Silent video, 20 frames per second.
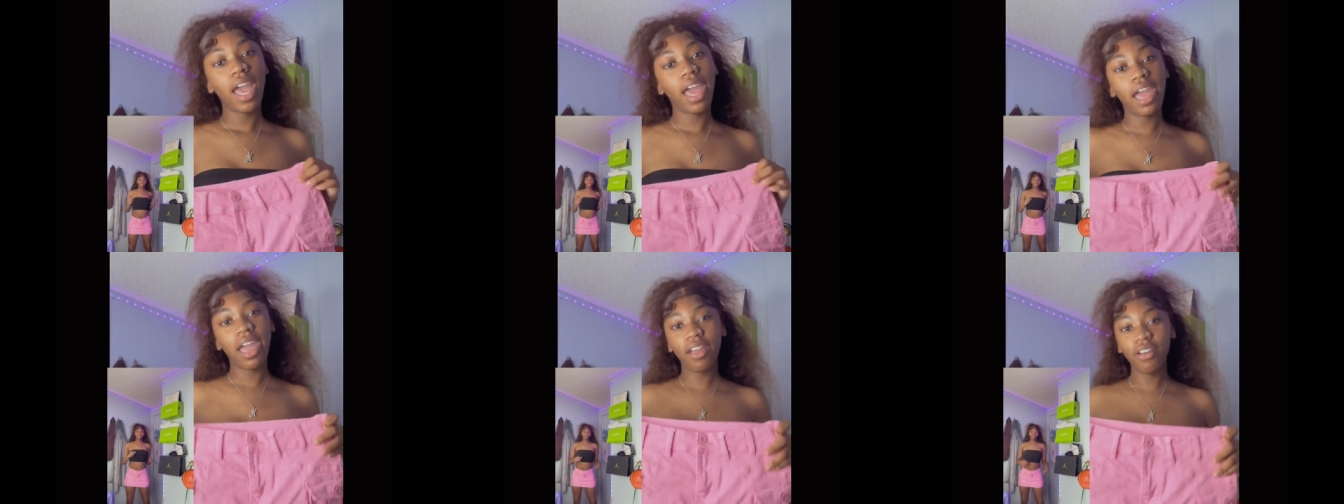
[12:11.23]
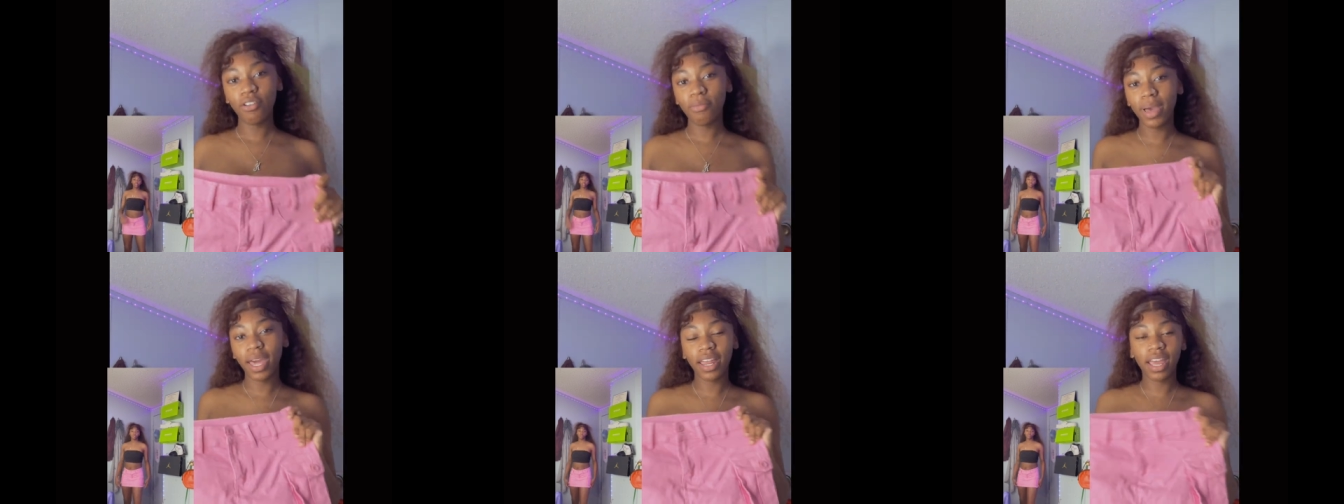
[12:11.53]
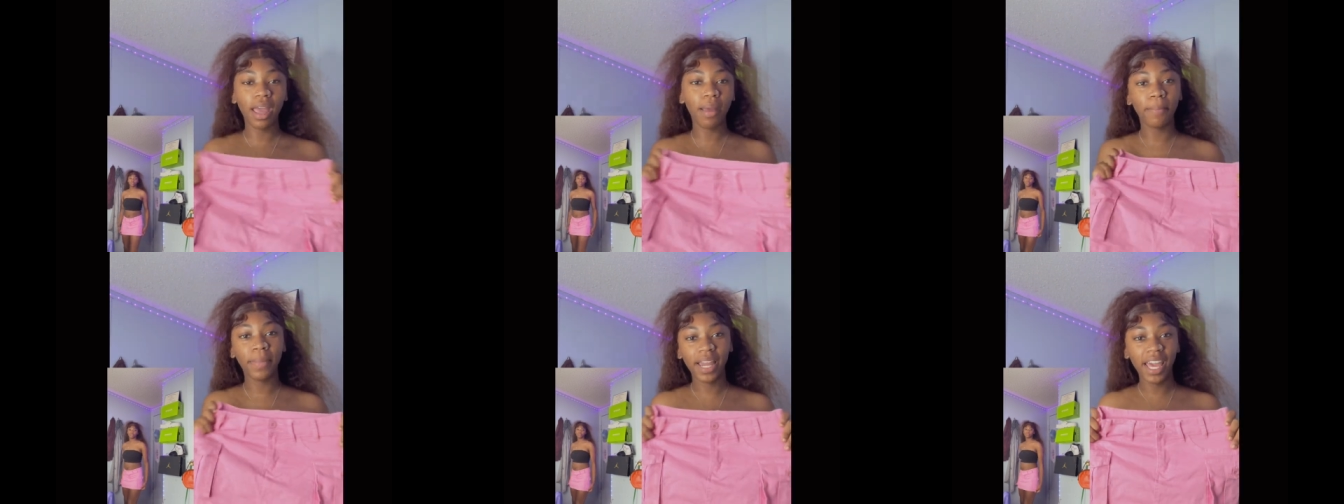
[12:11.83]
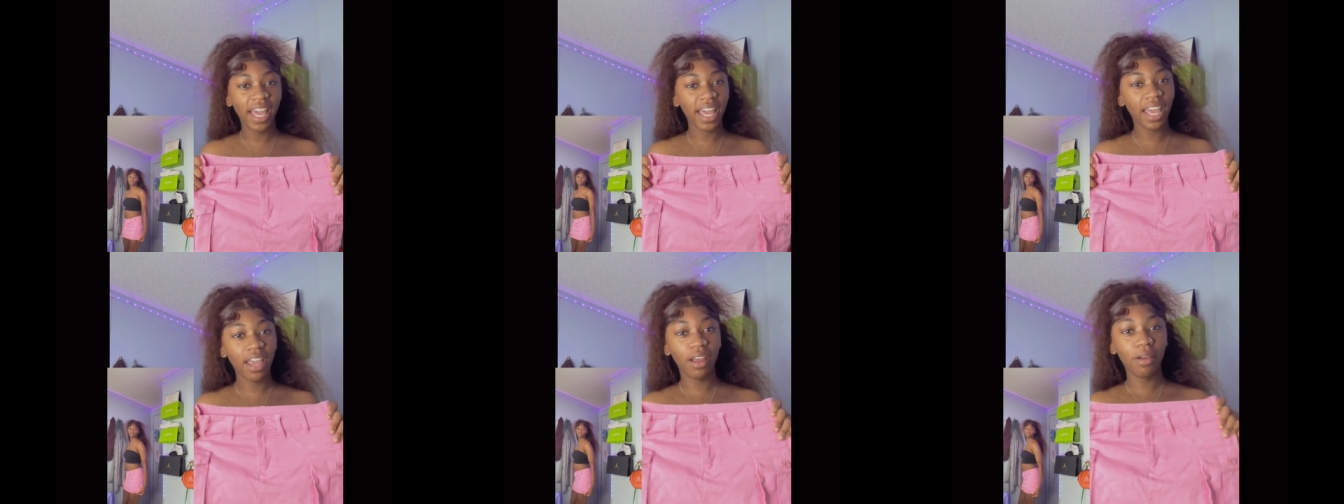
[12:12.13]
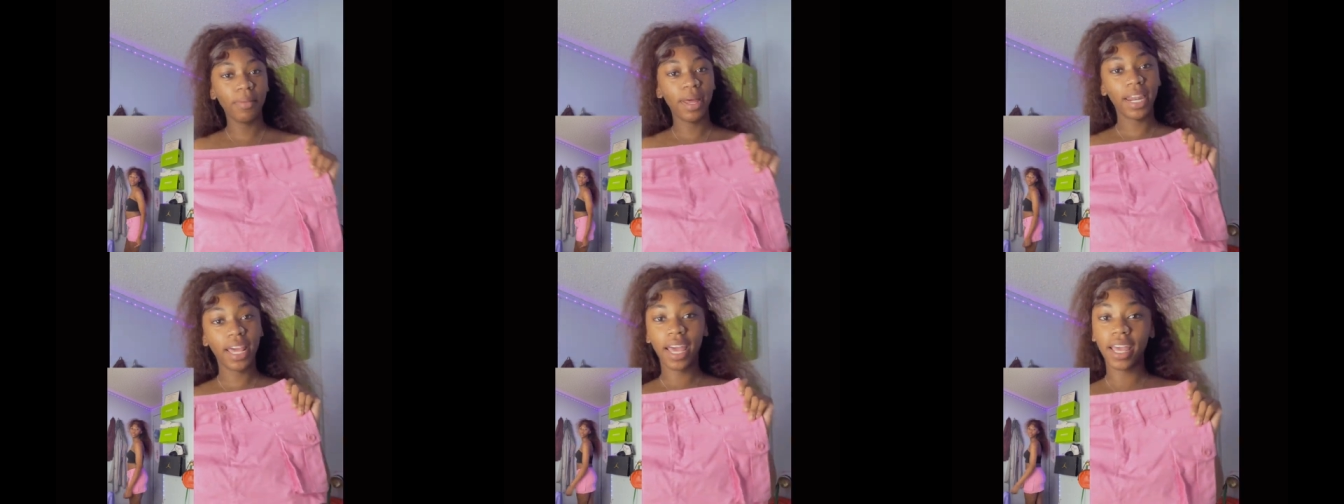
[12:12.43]
everybody got black,
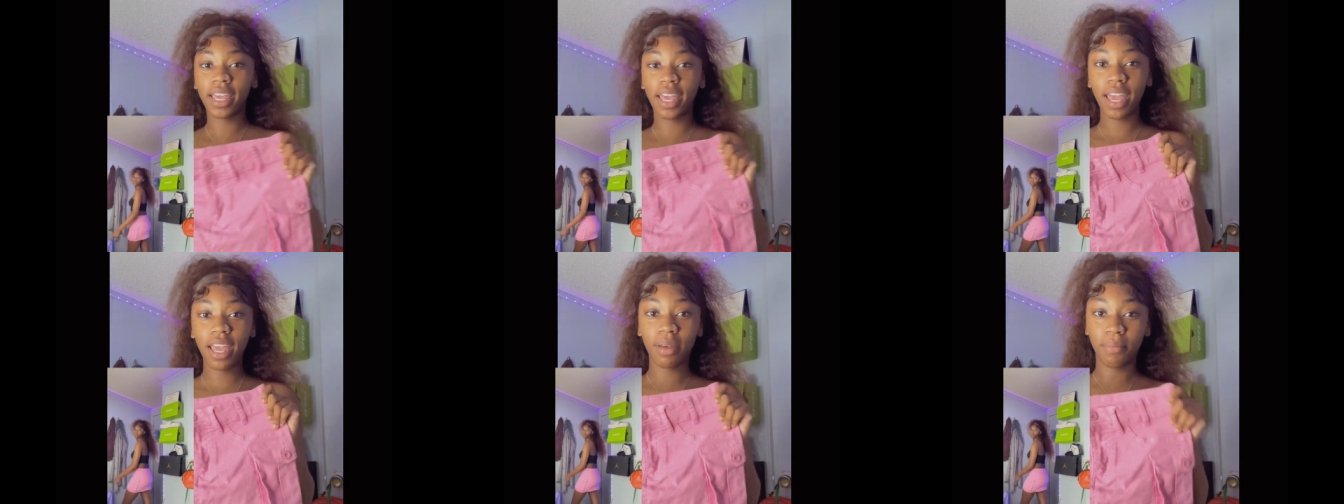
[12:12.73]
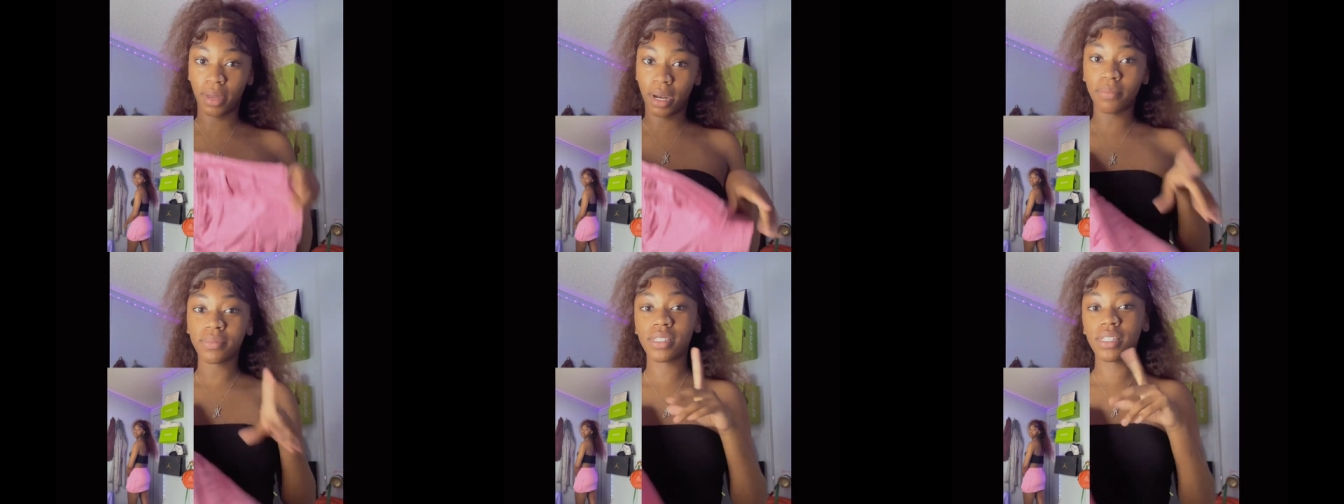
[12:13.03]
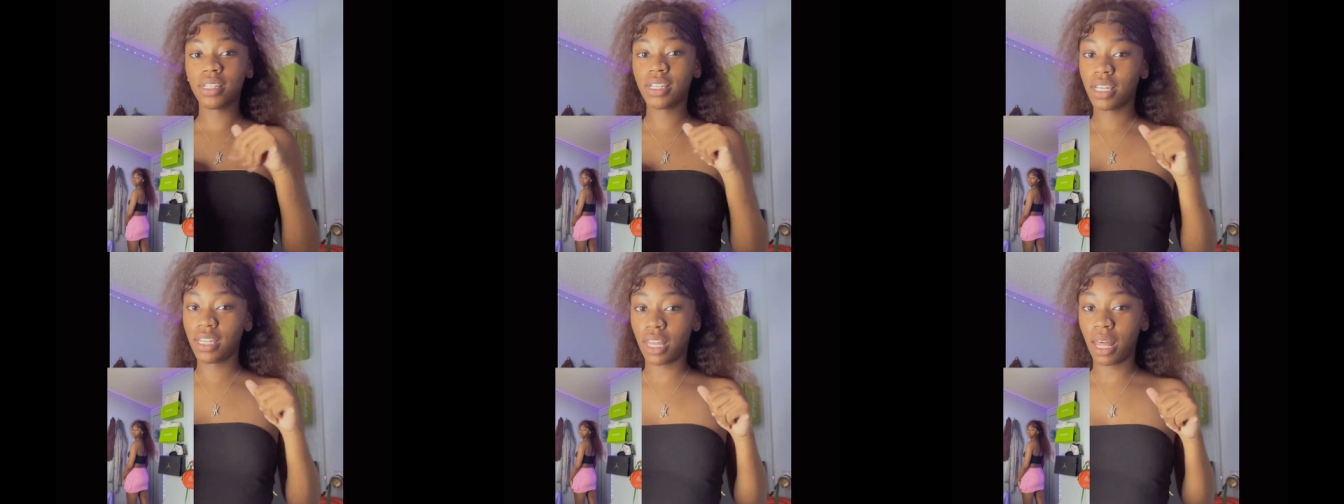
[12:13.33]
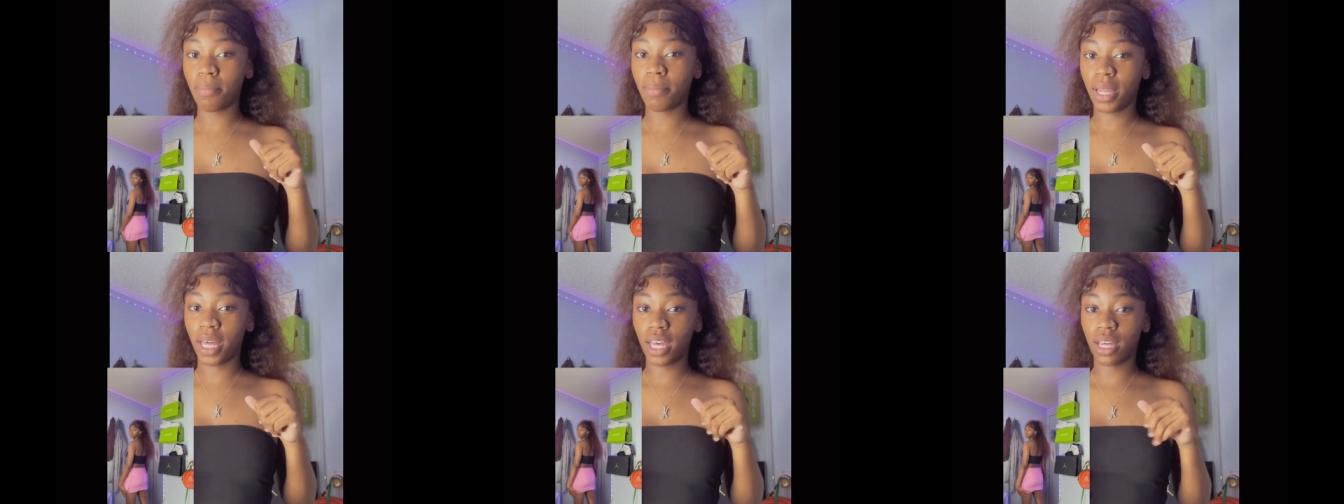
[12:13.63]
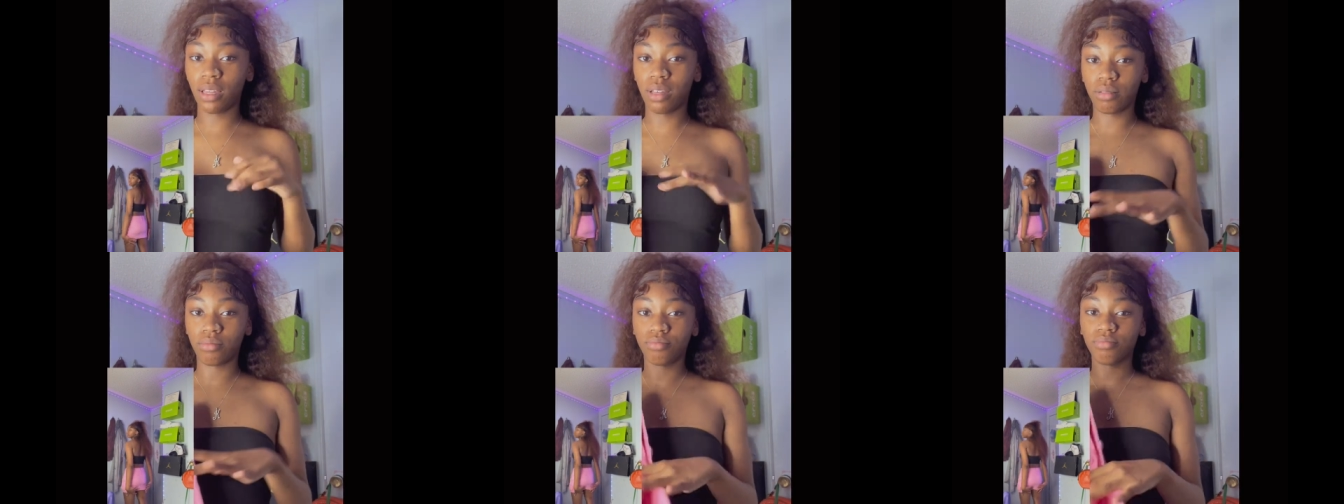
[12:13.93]
everybody got khaki, but I'm still get that black
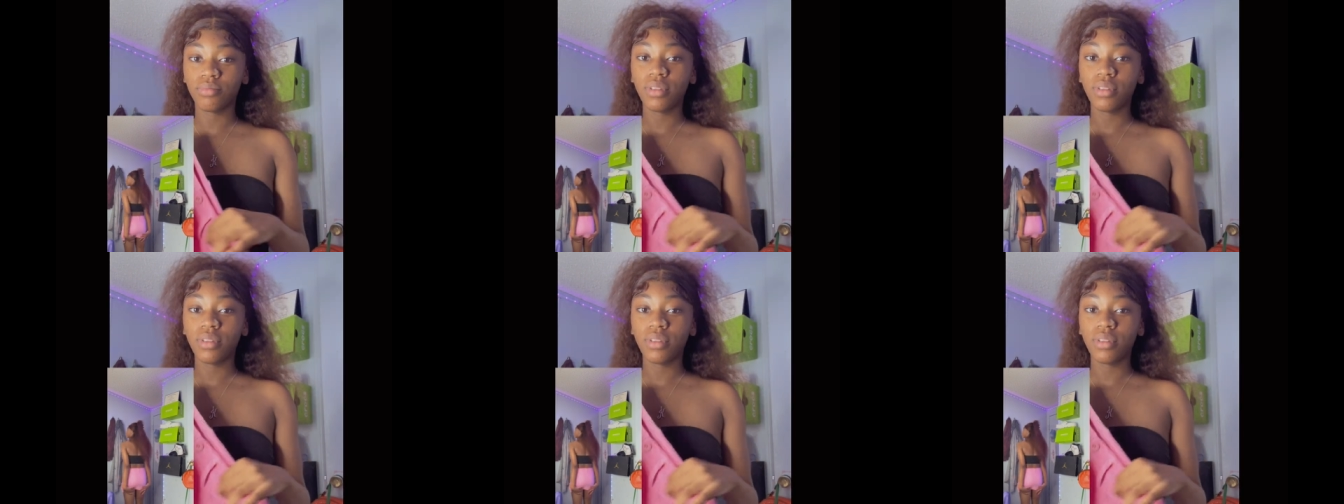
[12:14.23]
though.